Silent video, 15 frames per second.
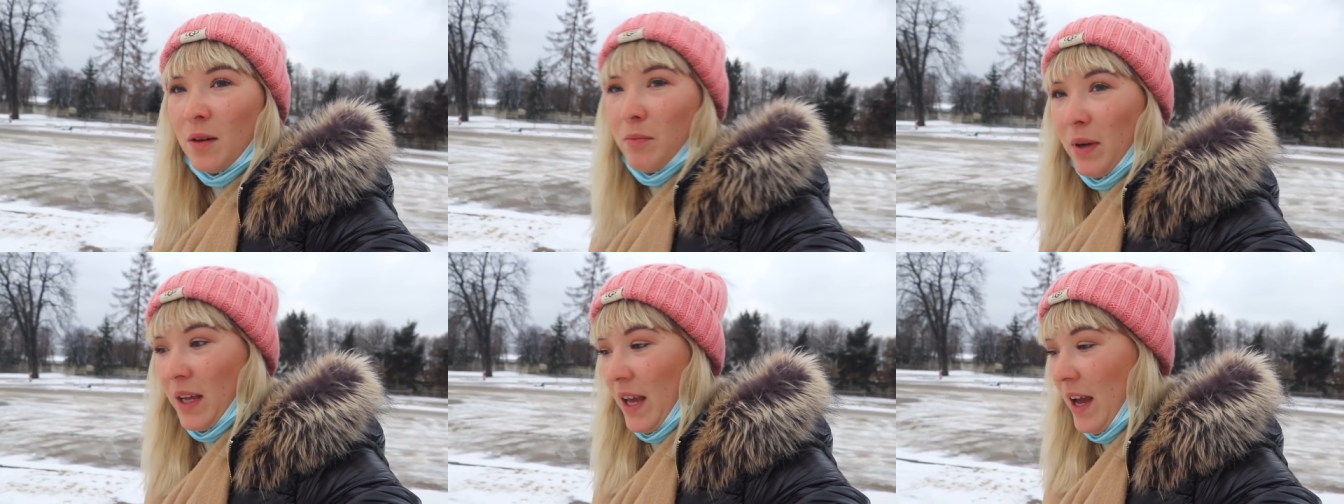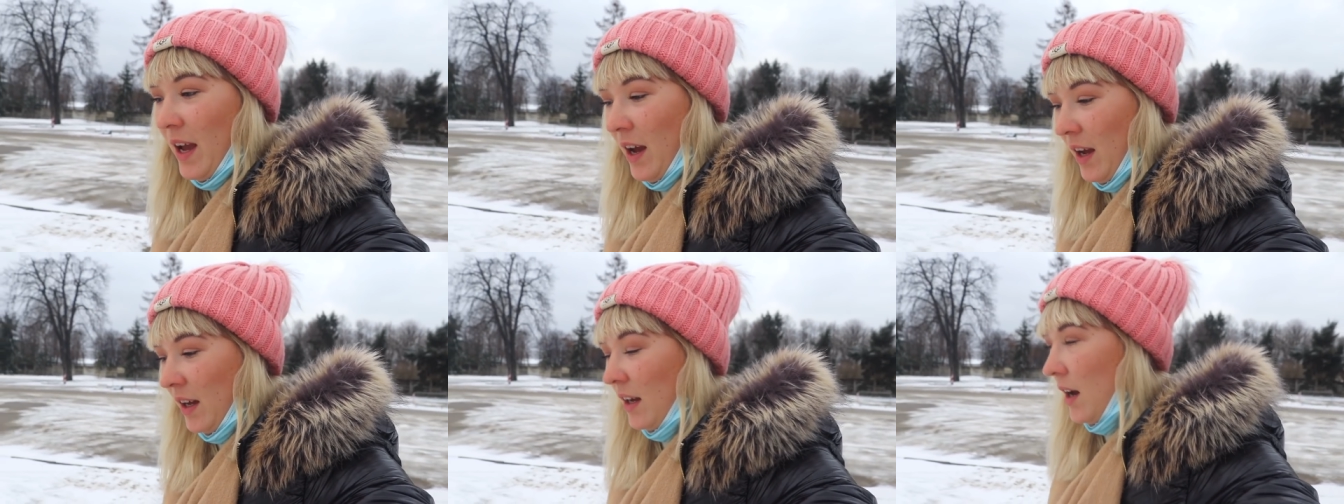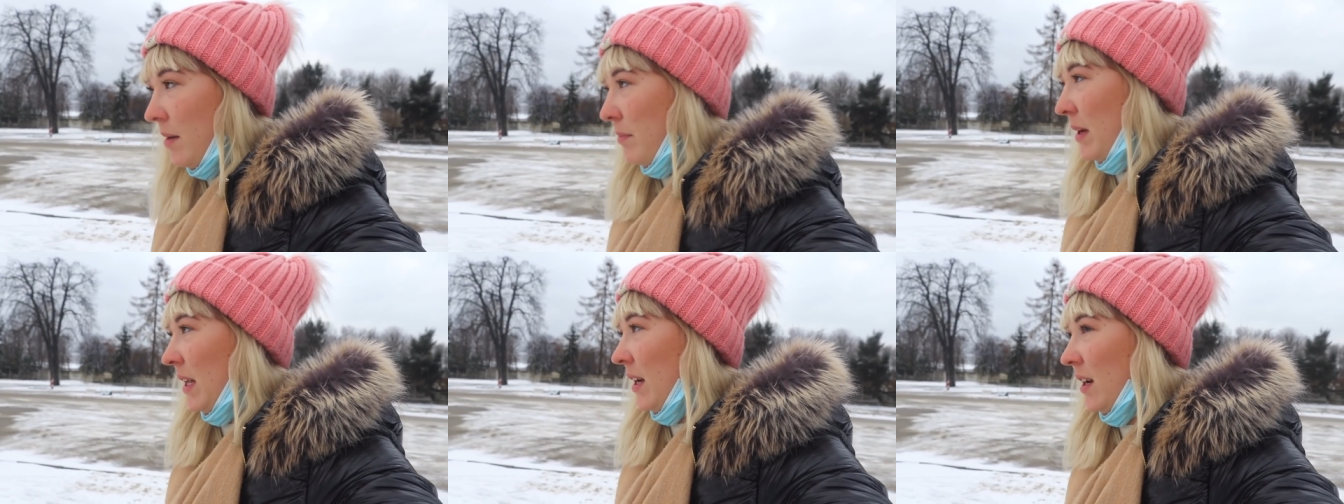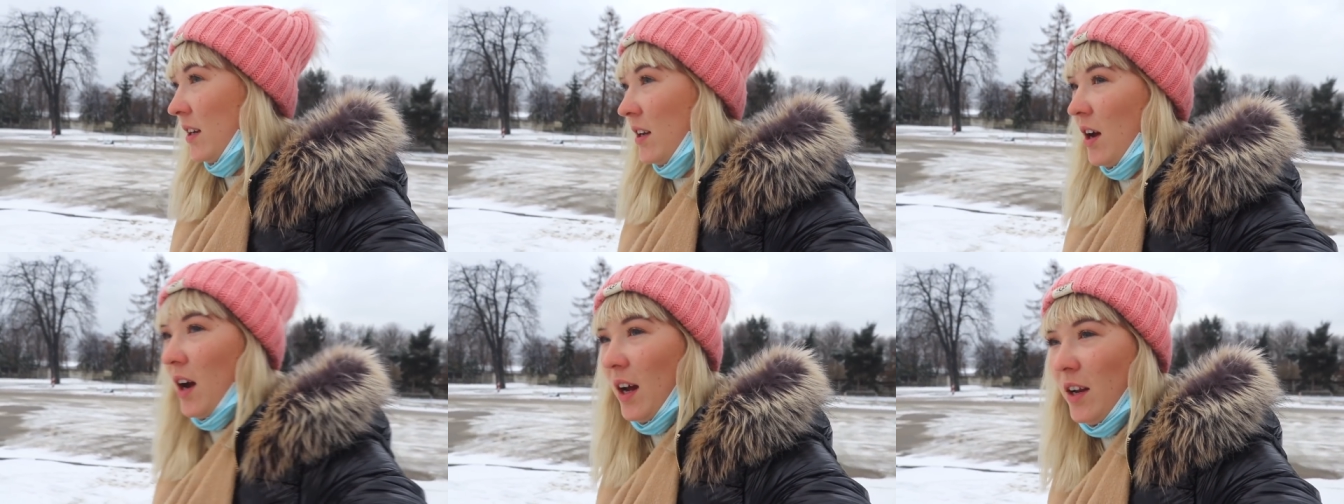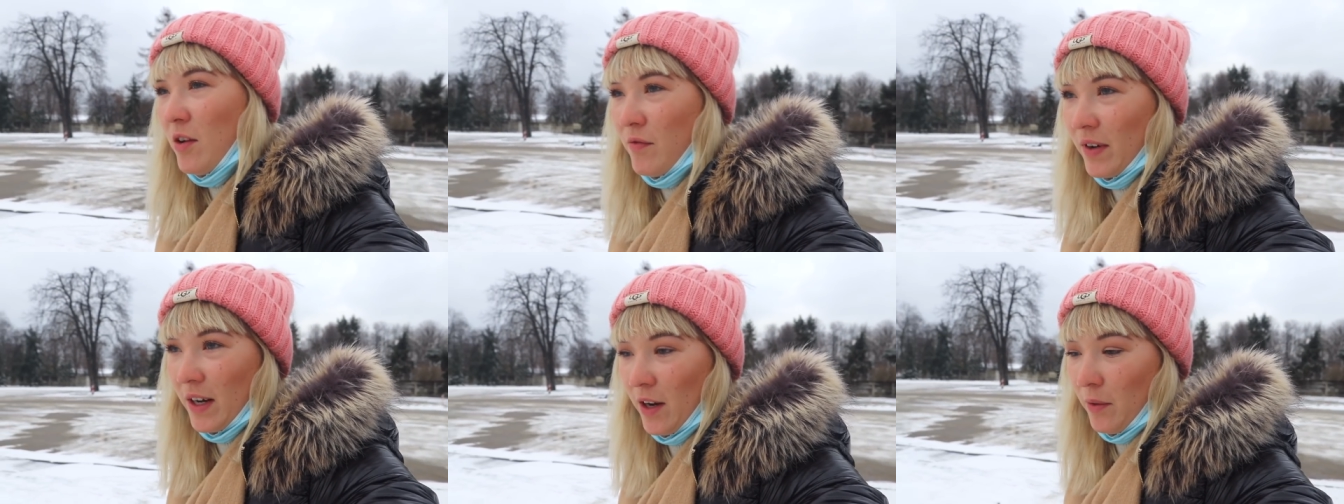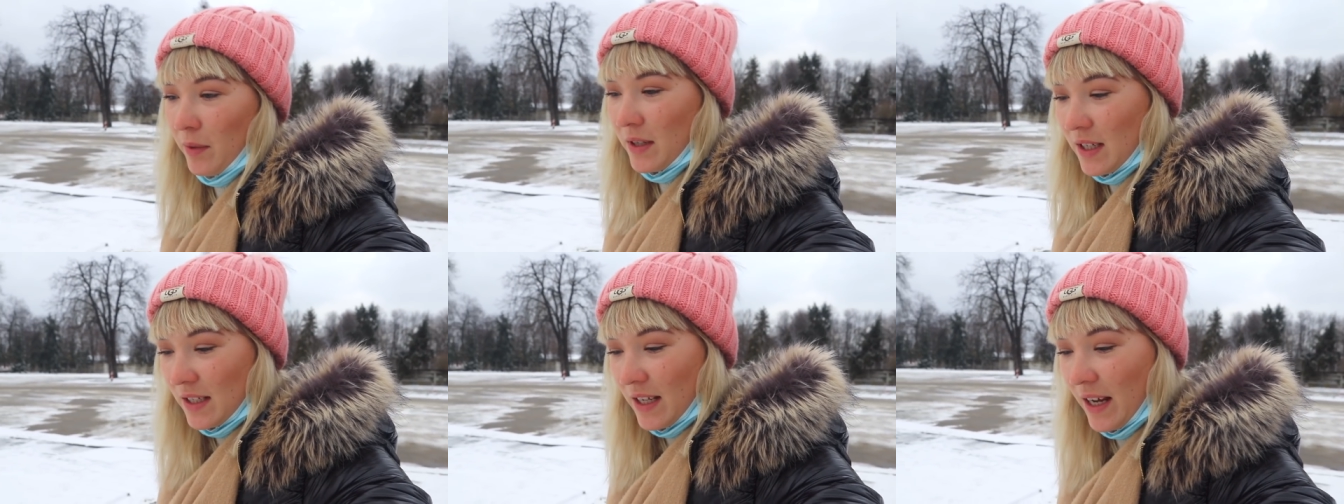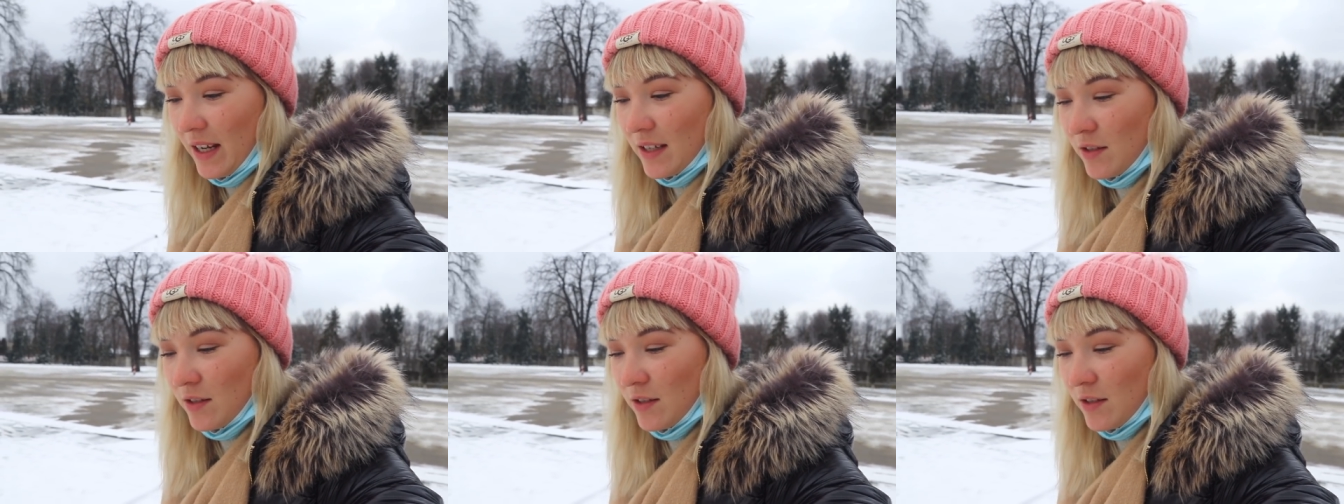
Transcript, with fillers: But yeah, I mean, I don't really know what to say.